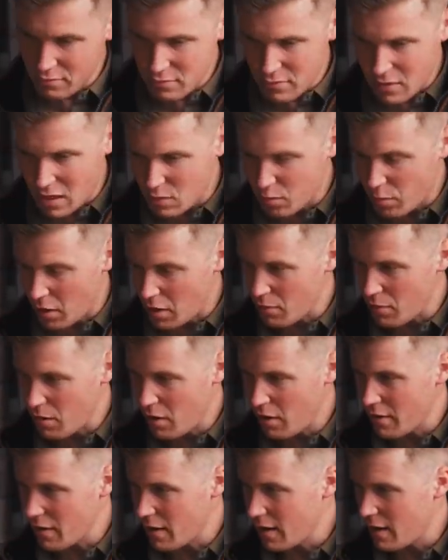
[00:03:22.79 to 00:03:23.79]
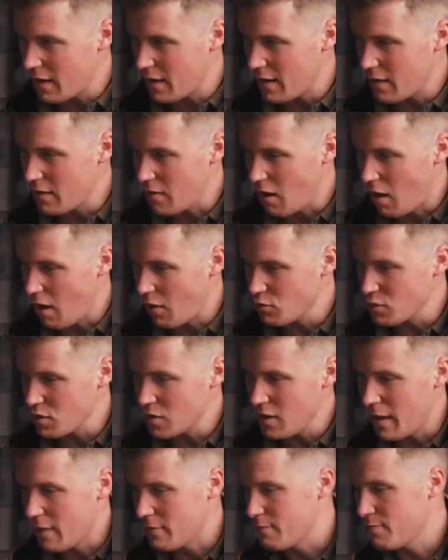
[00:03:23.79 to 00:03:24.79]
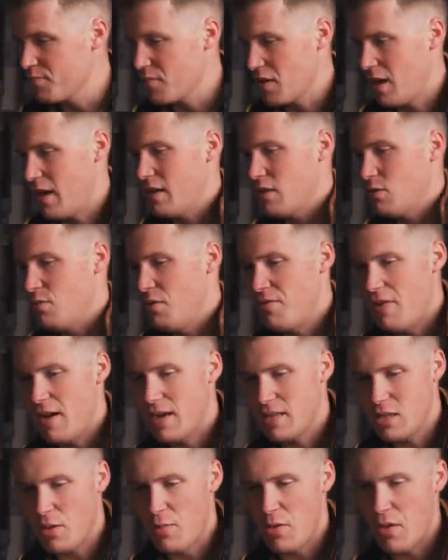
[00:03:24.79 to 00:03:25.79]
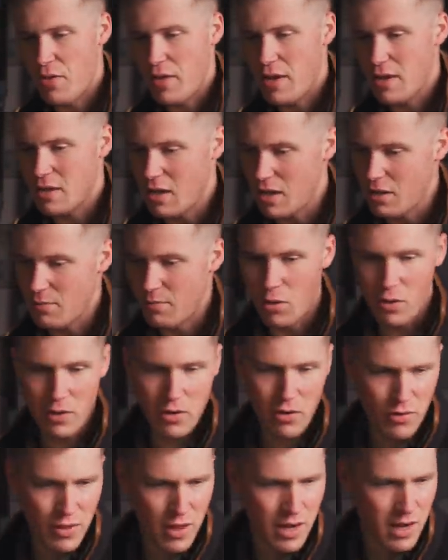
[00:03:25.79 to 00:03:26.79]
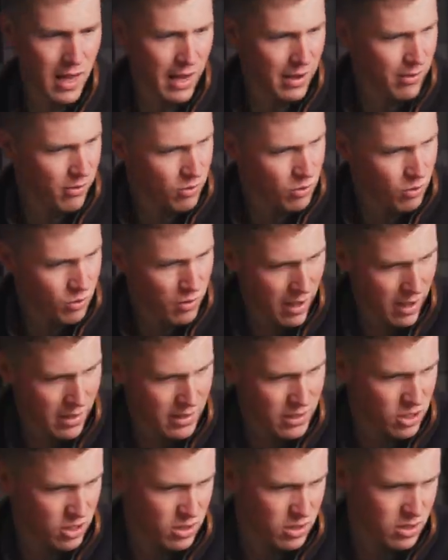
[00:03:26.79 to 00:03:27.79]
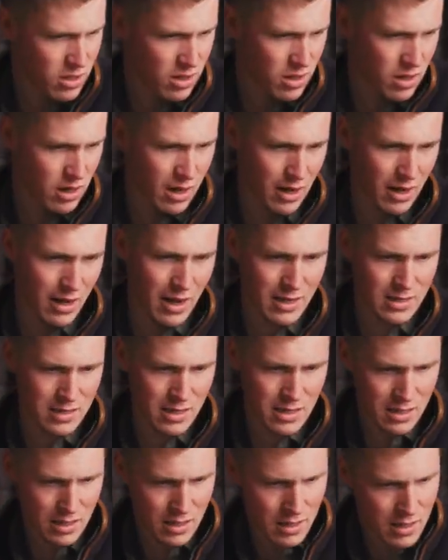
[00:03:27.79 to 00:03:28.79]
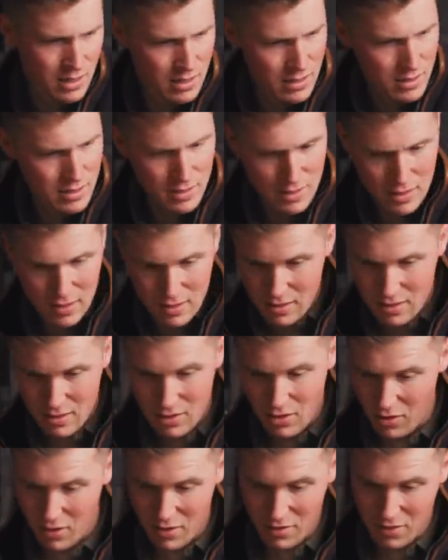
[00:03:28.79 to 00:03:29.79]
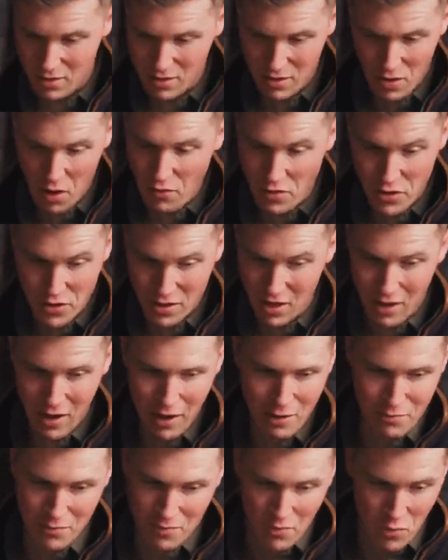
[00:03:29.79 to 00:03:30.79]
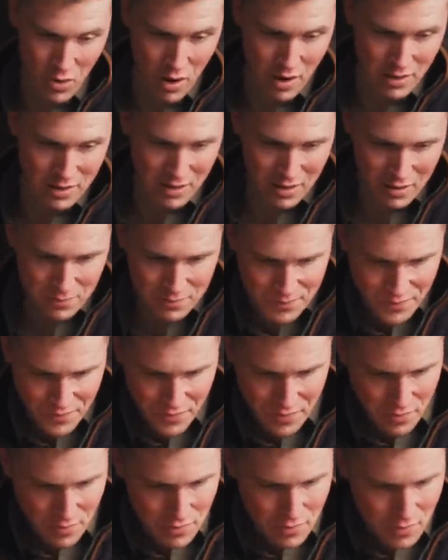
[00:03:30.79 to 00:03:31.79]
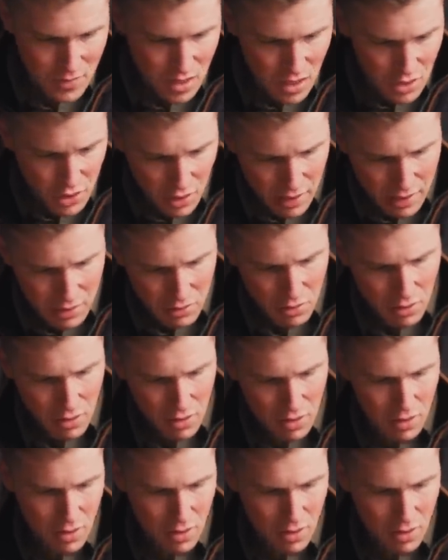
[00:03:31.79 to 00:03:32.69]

that's by the by, and I wasn't there. And to be fair, some of the things like the polyurethane lacquer and all that is just classic not of the time, Beretta. Your little